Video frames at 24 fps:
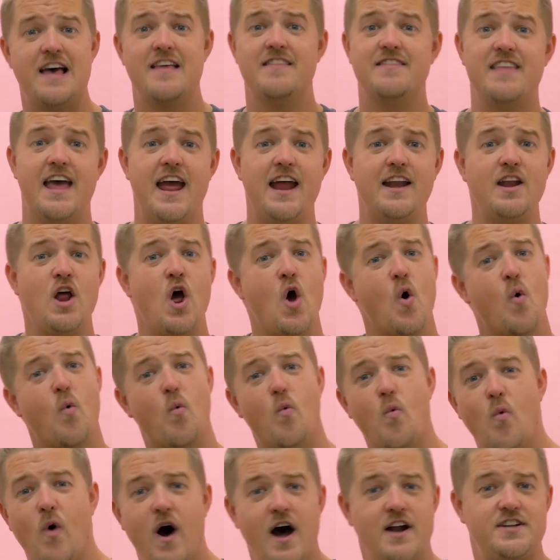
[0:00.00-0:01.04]
then
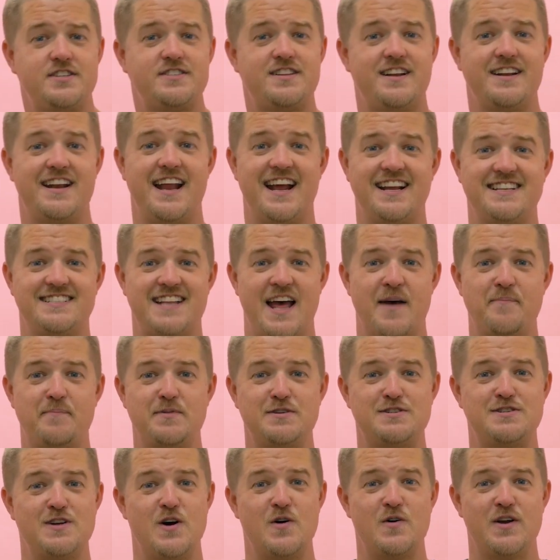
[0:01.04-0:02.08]
watch the next
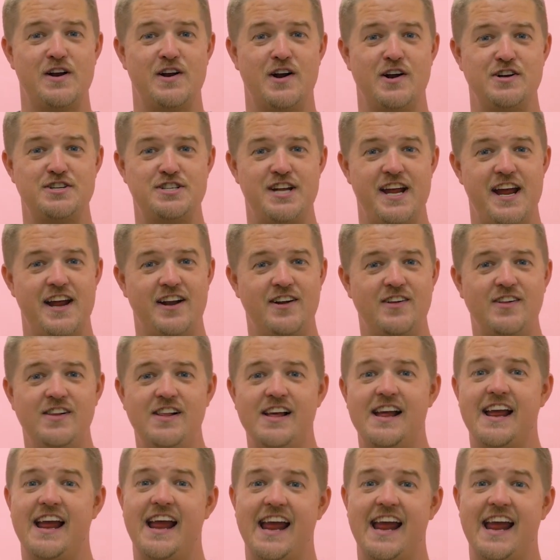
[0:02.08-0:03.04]
episode in our channel